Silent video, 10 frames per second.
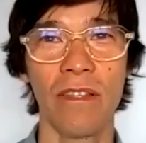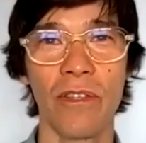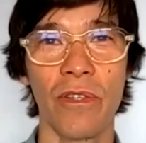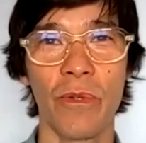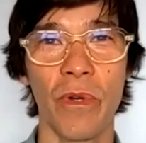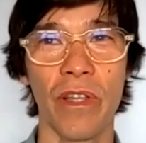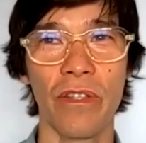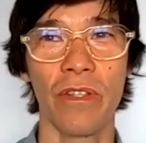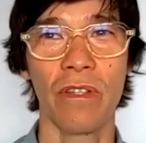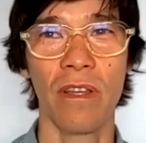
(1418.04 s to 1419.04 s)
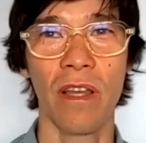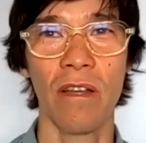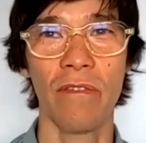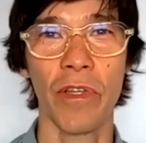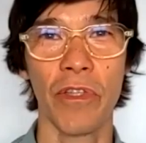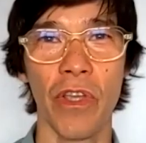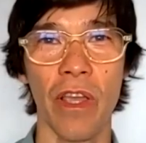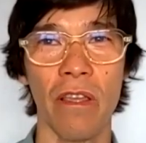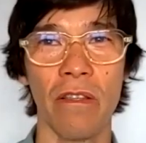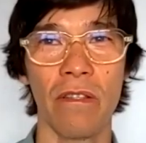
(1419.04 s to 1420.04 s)
that's a good question. How have I
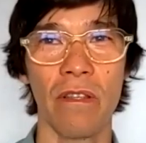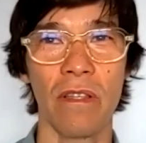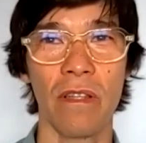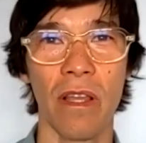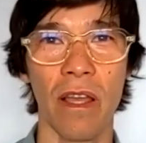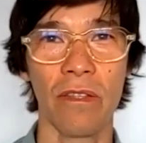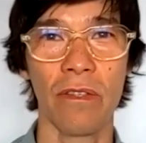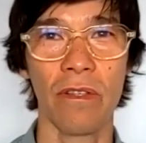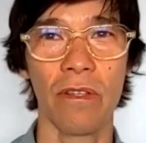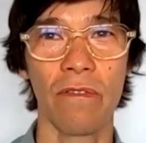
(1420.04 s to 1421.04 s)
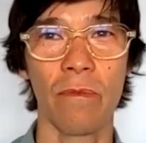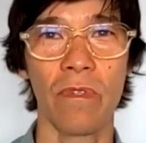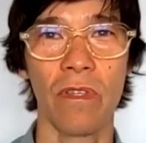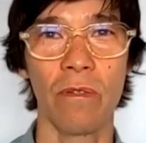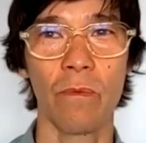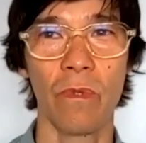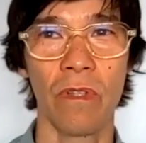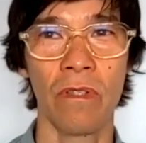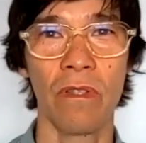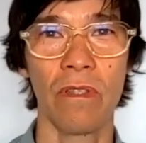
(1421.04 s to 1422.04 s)
changed as an actor from season
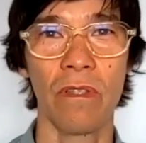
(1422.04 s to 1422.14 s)
1